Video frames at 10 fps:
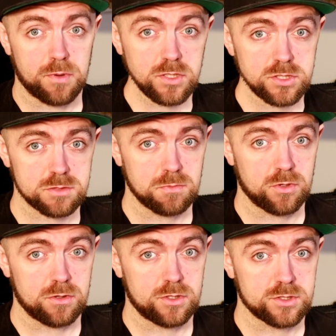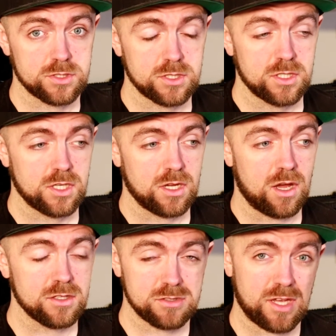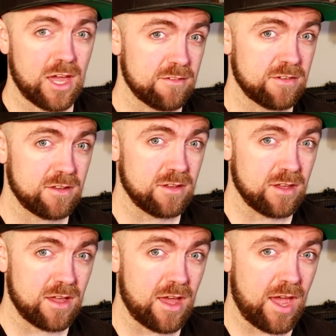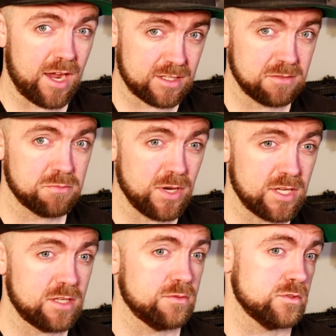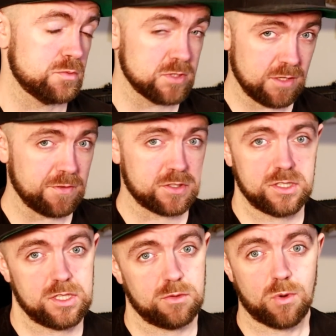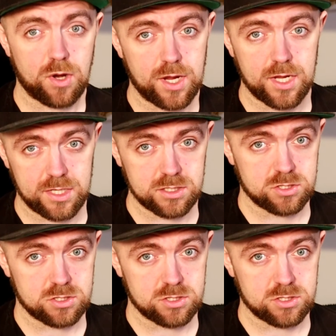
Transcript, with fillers: the brushless motors also have active braking, specifically the Warhead